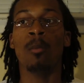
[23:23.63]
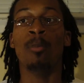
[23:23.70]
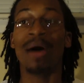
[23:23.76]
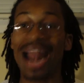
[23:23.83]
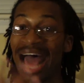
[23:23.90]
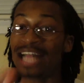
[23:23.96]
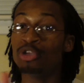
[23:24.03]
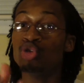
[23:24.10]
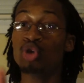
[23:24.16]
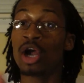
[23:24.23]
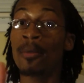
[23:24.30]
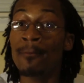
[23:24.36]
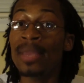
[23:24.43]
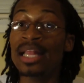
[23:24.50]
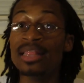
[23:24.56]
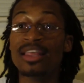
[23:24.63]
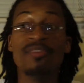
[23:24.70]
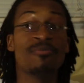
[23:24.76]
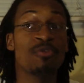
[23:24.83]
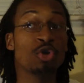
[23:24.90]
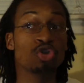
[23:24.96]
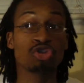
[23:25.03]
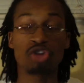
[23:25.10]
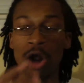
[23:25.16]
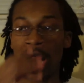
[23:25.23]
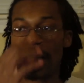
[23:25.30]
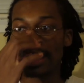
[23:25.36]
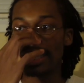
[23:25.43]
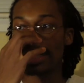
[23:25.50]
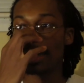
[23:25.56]
But I do commend them for
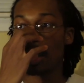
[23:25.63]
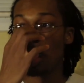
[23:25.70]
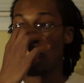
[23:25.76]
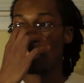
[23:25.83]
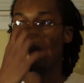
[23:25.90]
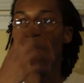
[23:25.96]
trying.